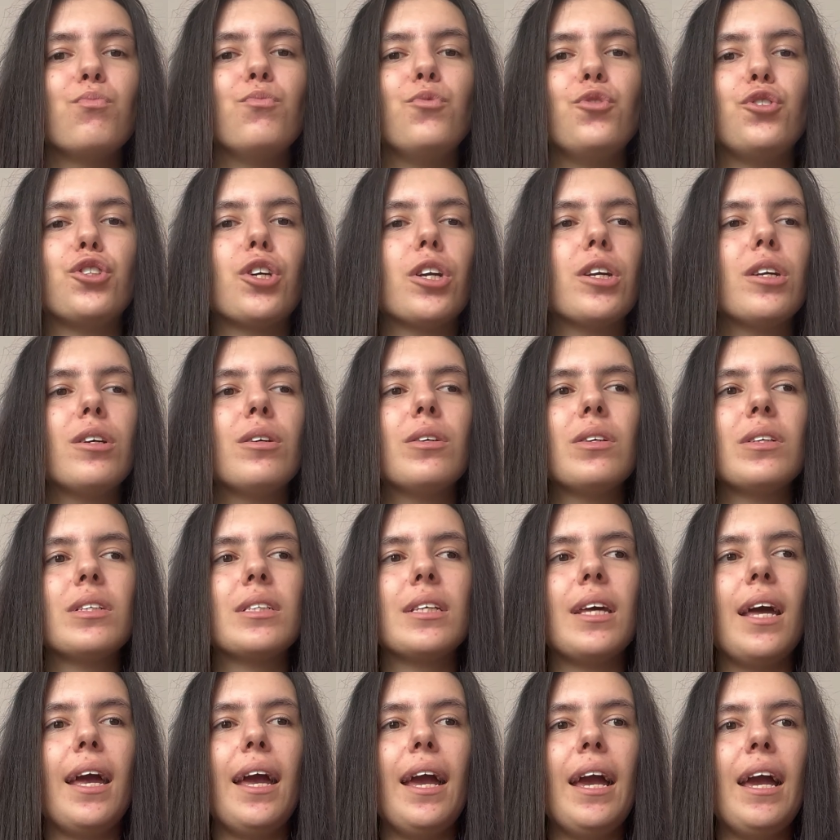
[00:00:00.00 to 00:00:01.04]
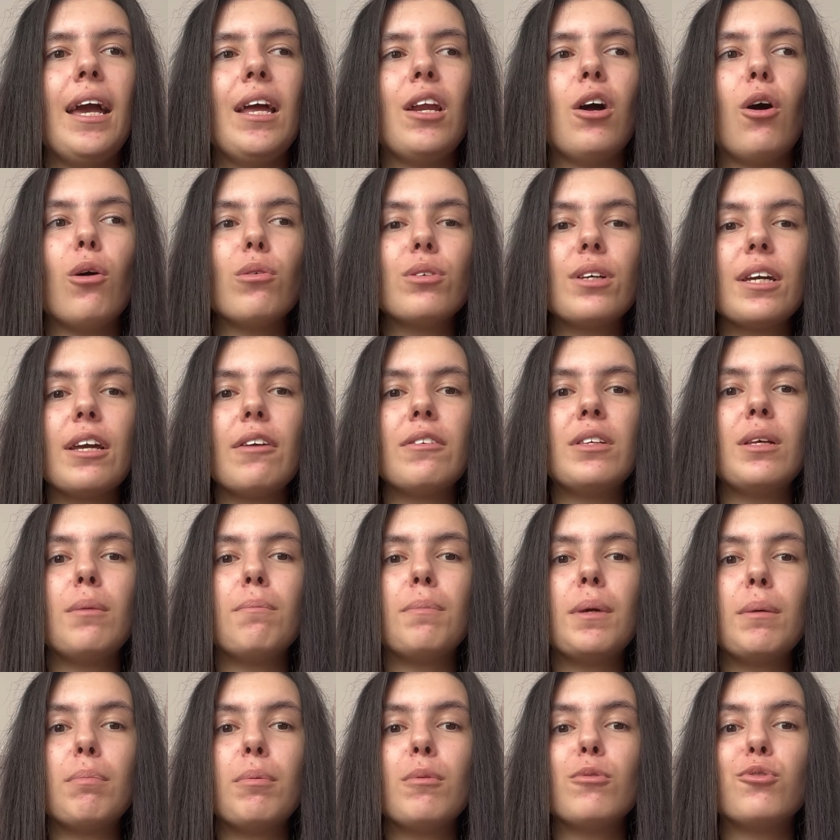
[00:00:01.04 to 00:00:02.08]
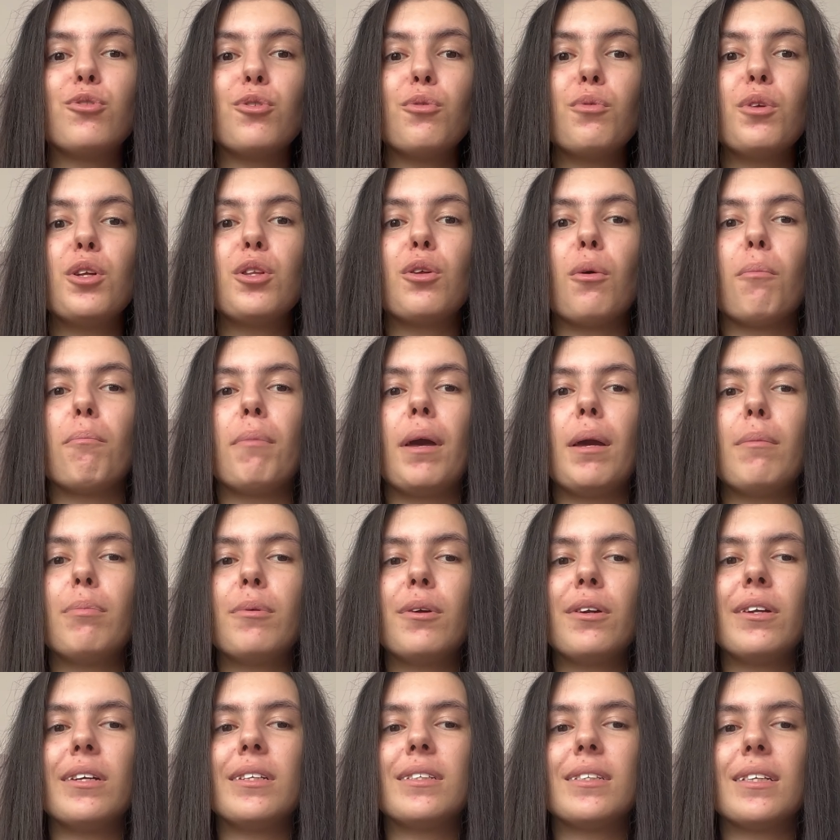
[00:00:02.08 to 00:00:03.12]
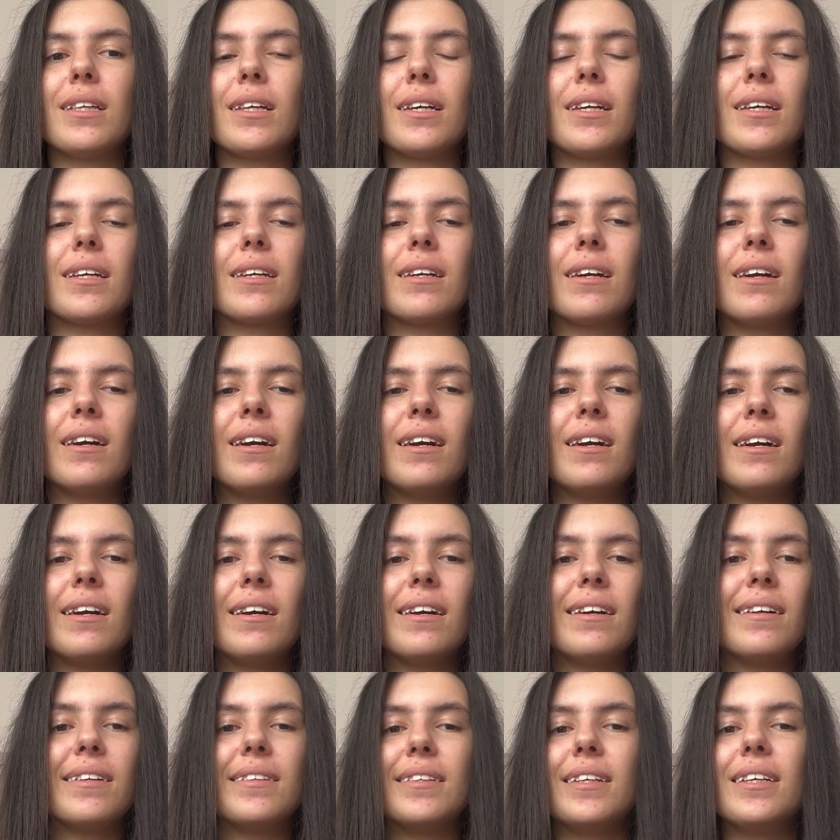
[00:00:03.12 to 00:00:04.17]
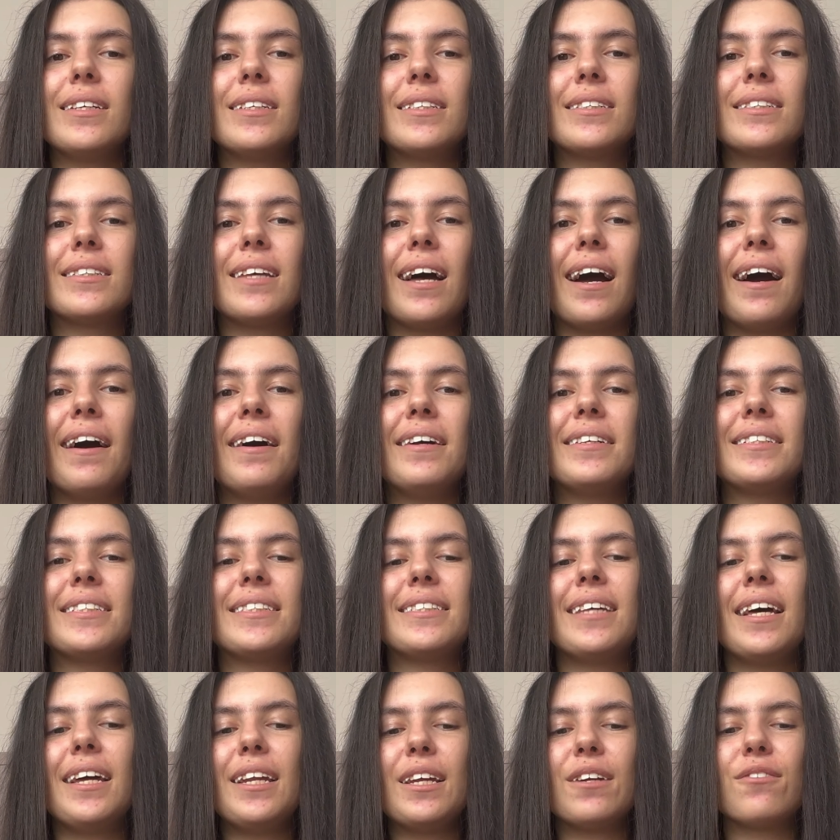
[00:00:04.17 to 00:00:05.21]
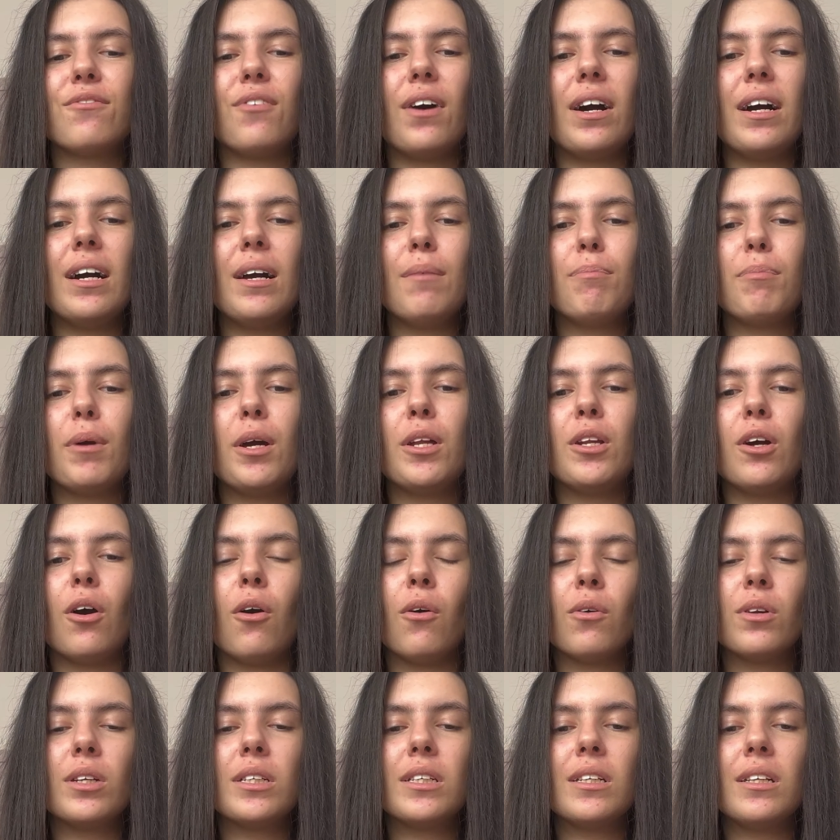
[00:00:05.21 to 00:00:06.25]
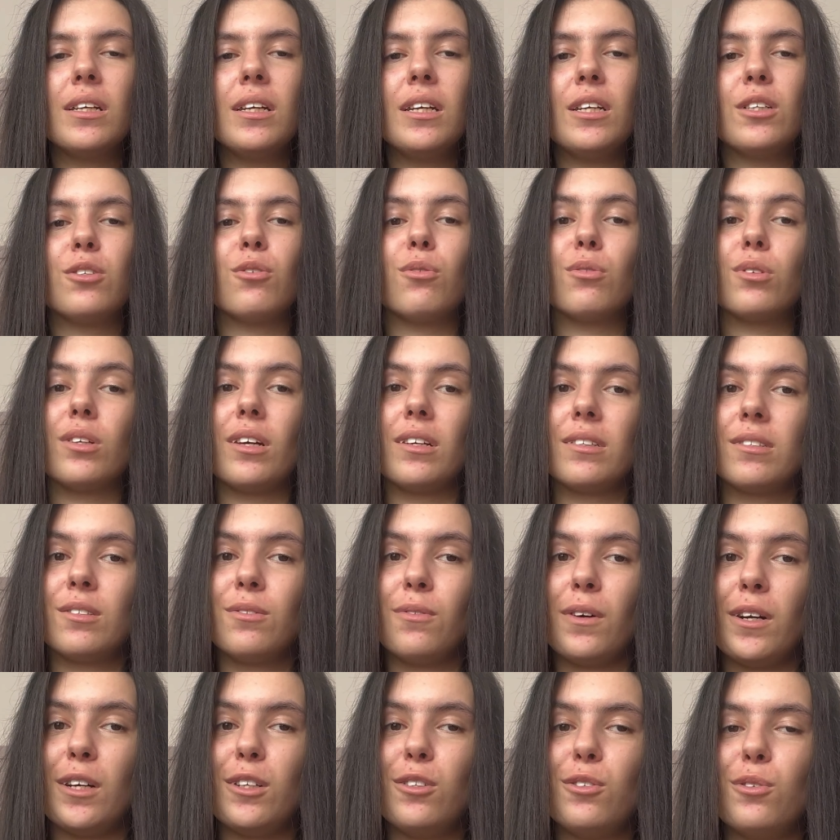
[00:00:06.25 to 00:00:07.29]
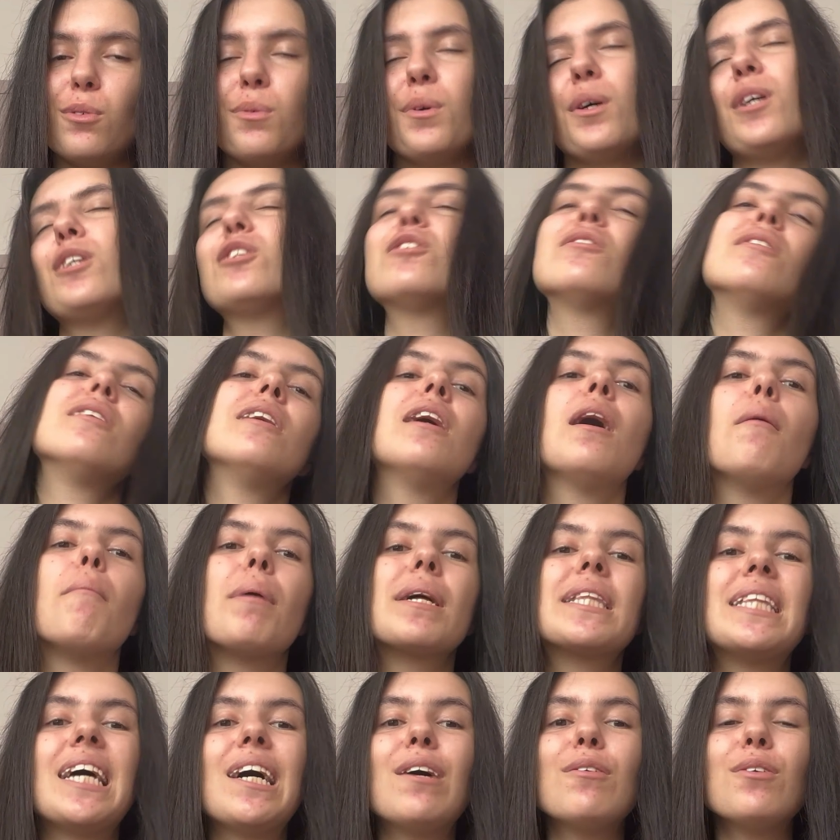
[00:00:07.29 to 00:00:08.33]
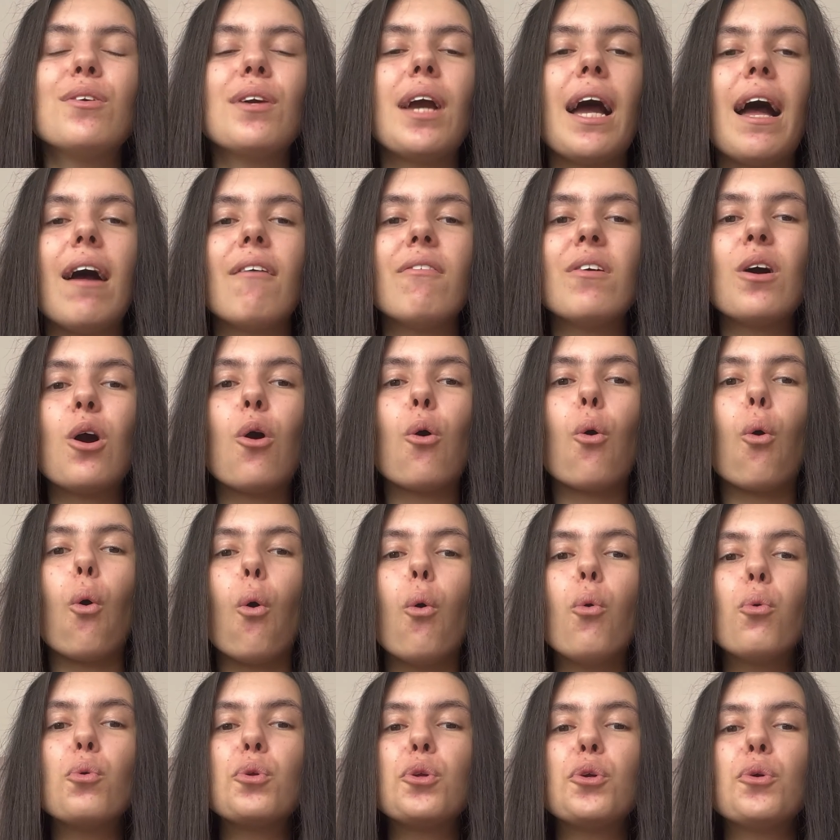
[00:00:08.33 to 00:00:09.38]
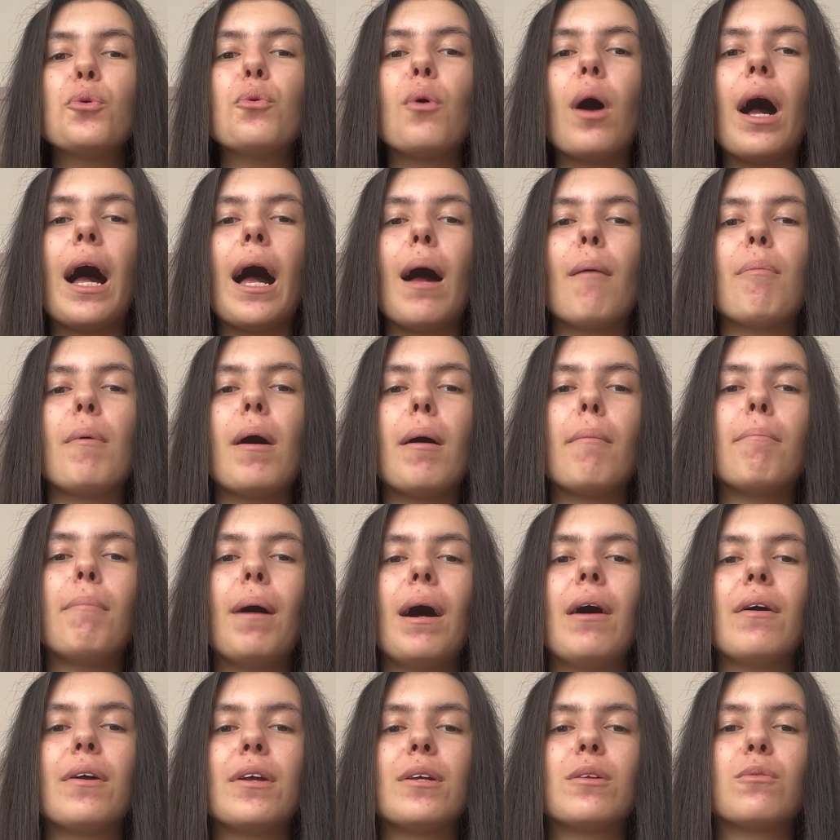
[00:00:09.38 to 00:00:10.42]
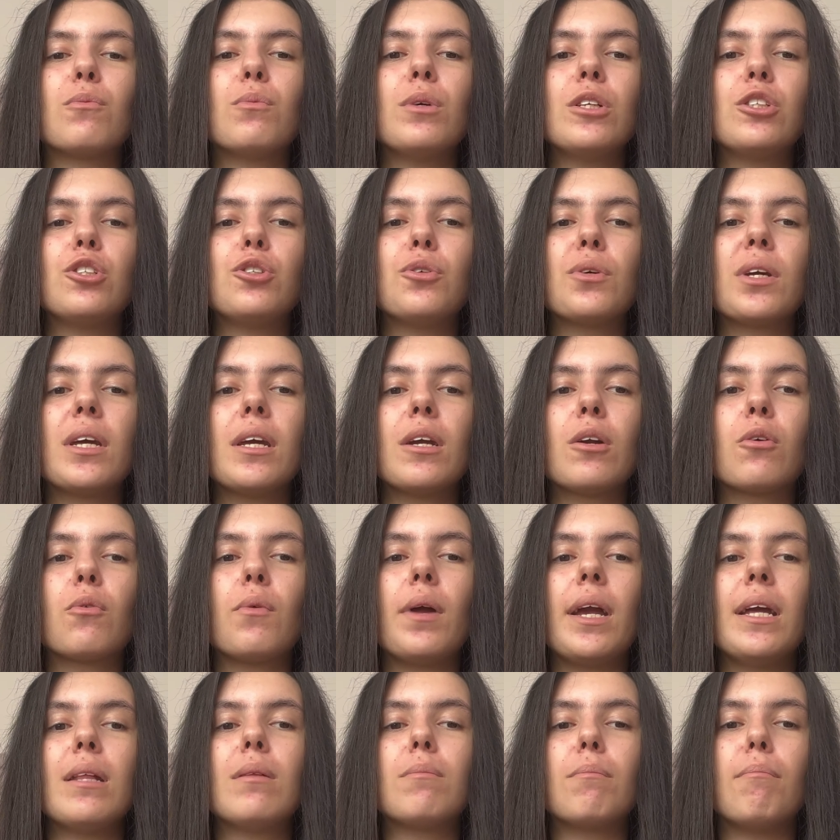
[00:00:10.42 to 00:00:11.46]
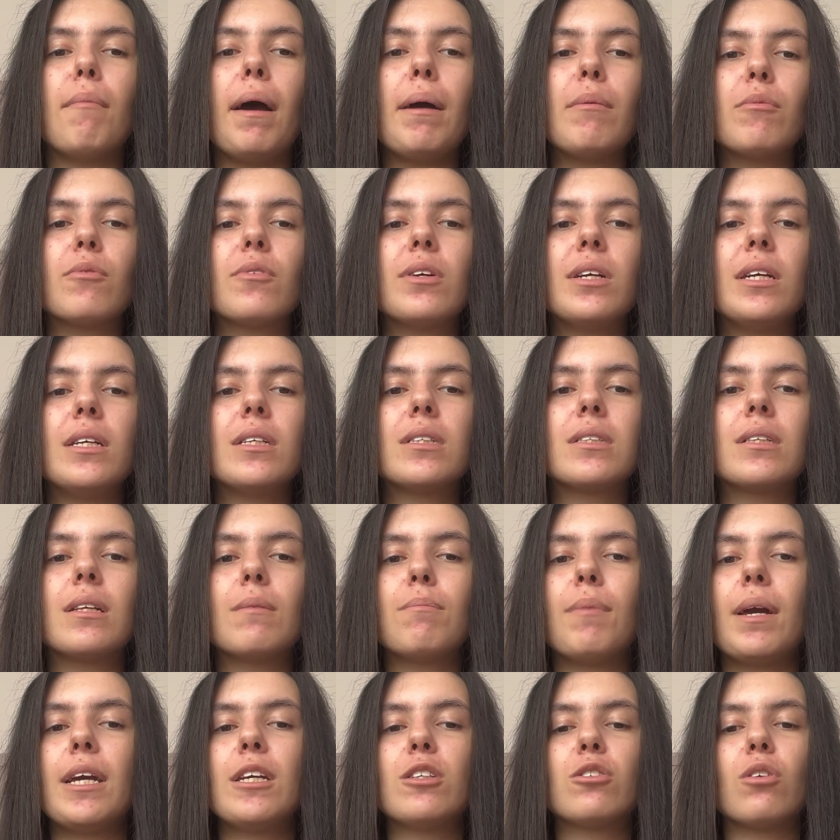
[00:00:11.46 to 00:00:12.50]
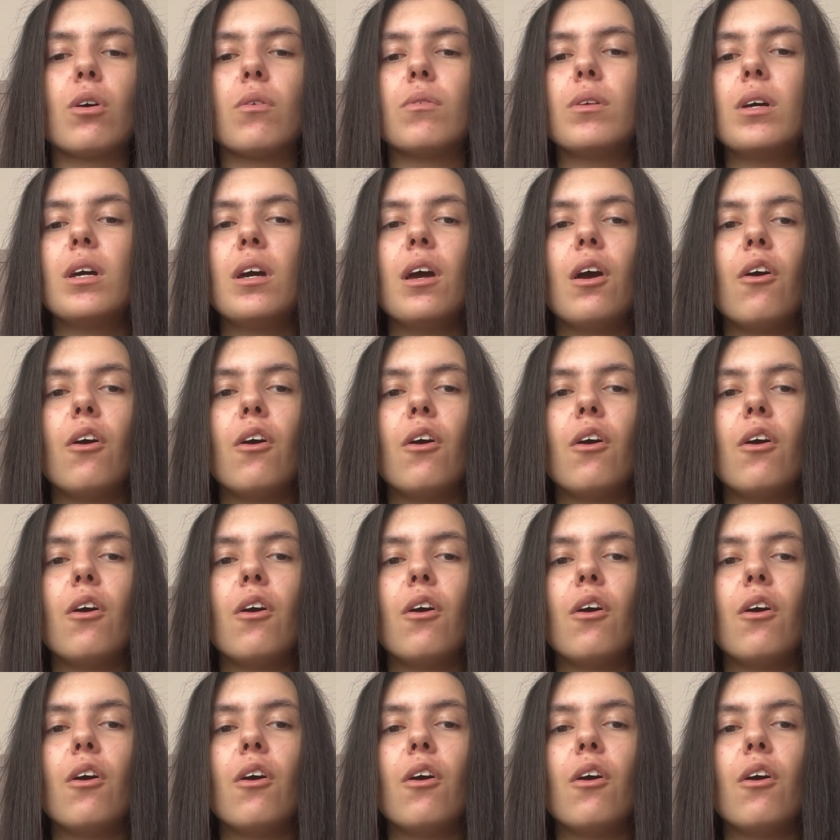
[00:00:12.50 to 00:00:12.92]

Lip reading: journals, and also I can see people doing it on paper. It's like this aesthetic vibe, and honestly it's also satisfying to watch. But now you have a whole new app about it, which you can create memories based on